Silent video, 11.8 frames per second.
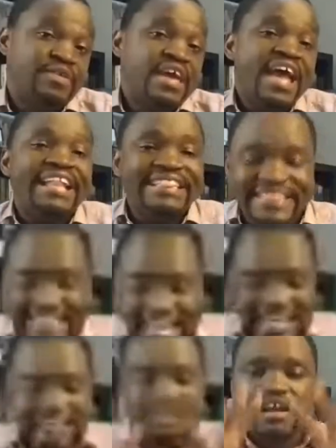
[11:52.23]
And
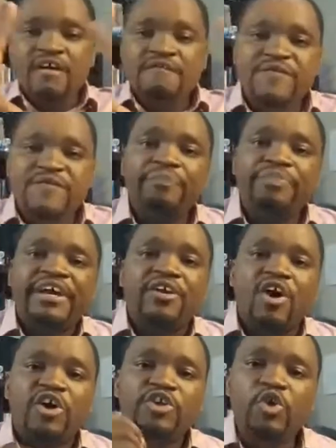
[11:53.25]
then from then
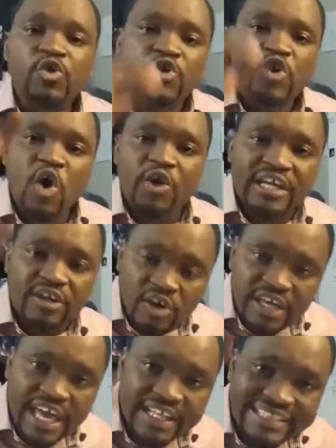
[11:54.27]
on, you know that,
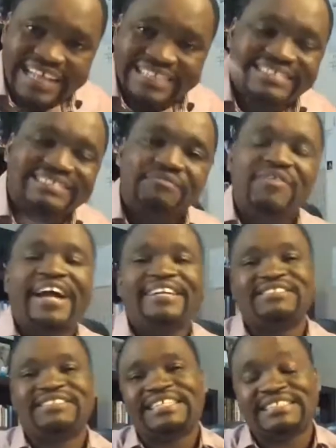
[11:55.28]
okay, that's the final
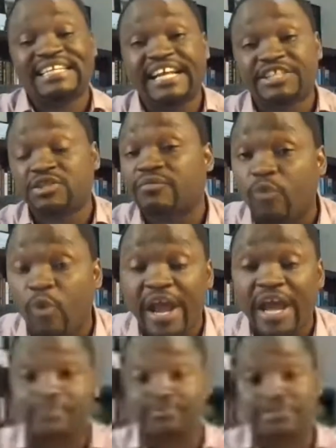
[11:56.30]
destination of where
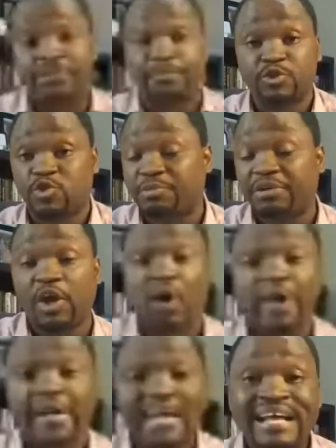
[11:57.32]
I'm supposed to be going.